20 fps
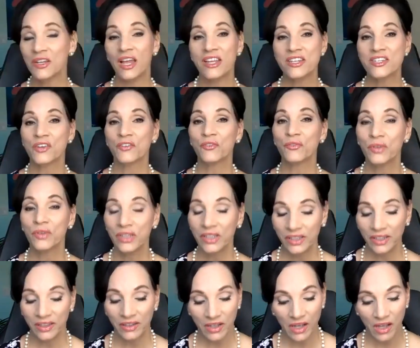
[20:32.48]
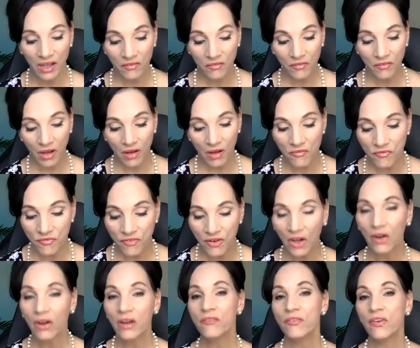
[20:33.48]
it's a really a, a
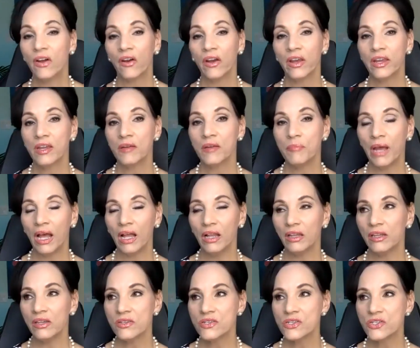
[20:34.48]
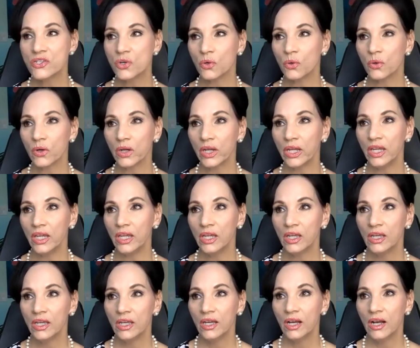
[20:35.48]
very, very compelling story.
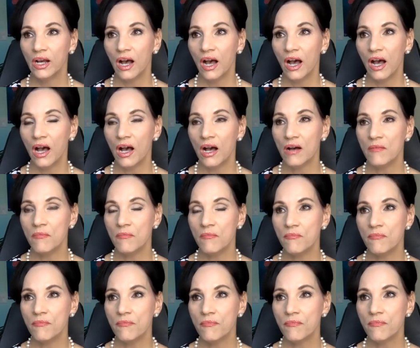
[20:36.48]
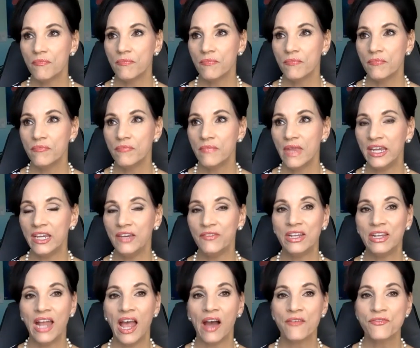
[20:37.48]
Um,
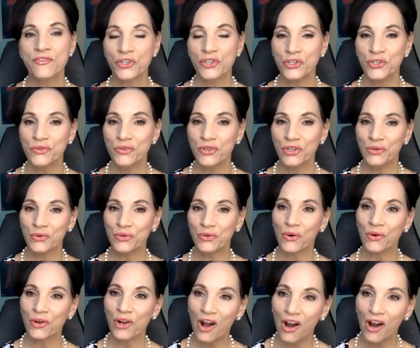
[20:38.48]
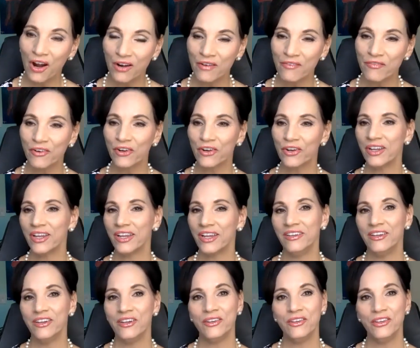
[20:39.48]
even after you, you go to Harvard
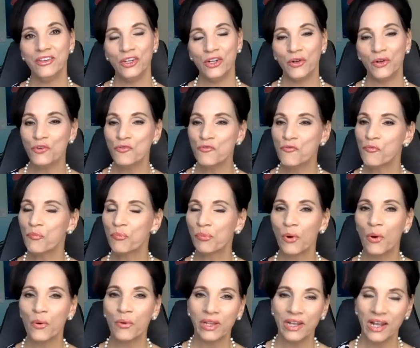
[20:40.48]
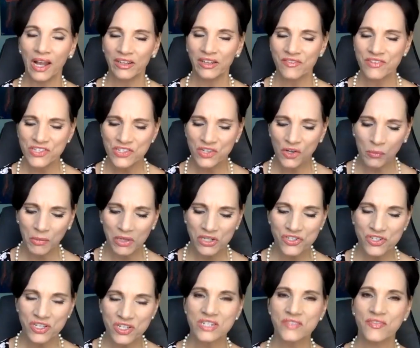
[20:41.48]
and you, you know, you've broken out of so
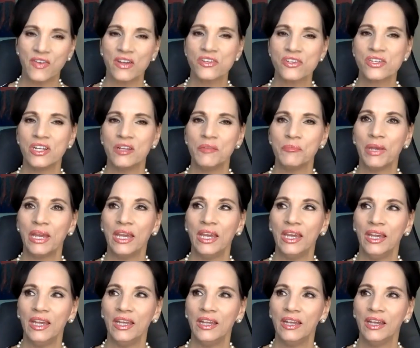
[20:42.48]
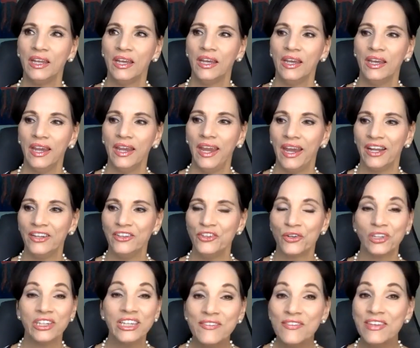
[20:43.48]
much dysfunction and pain and
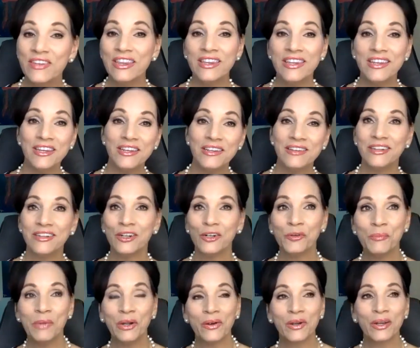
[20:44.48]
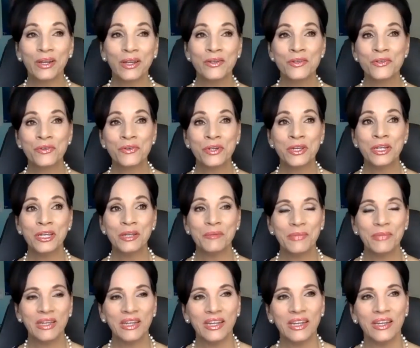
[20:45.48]
you're living the, you know, American dream.
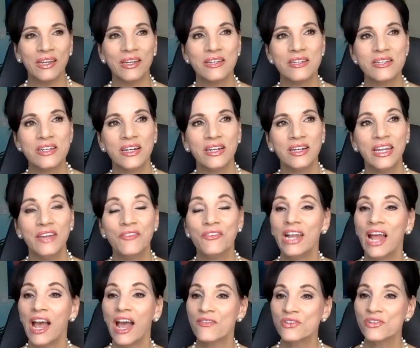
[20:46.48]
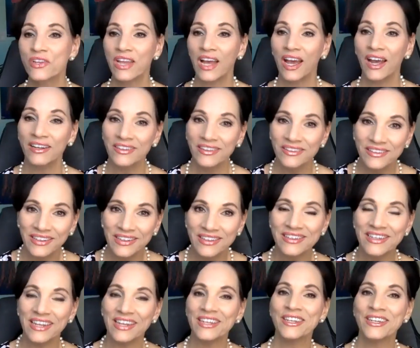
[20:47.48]
And, uh, even after that, it,
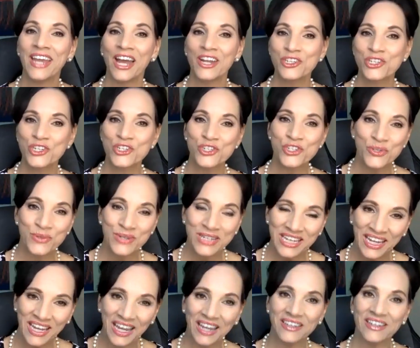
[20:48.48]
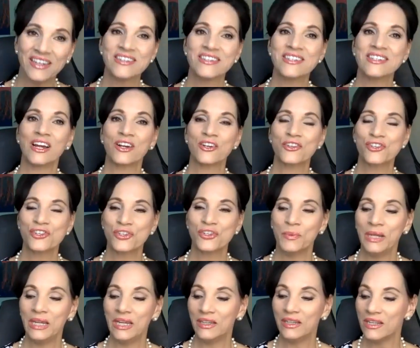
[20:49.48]
it, it catches you again. It sucks you
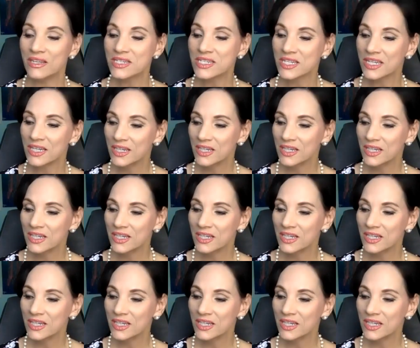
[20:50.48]
in. It's